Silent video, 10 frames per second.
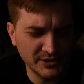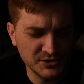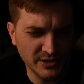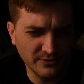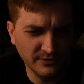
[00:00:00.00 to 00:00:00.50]
I
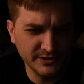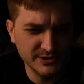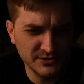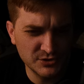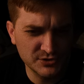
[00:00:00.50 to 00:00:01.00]

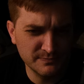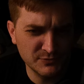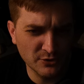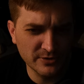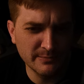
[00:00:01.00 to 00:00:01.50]
generally just
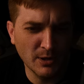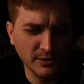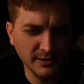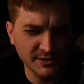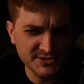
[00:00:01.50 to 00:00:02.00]
turn them
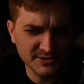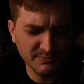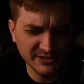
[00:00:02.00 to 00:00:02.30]
unlisted.